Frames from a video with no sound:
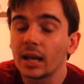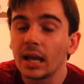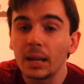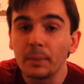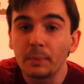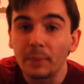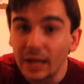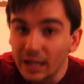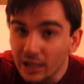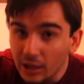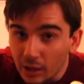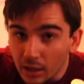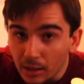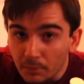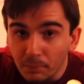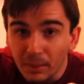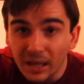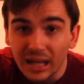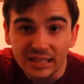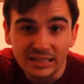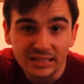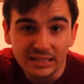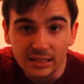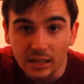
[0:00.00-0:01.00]
being on a
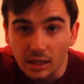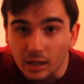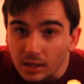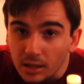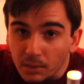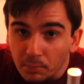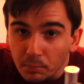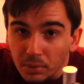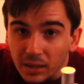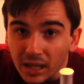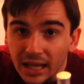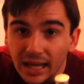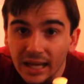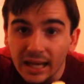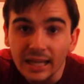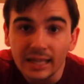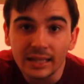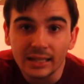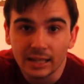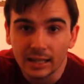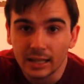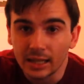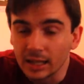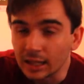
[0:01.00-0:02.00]
bus, on a
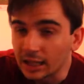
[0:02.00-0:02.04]
plane,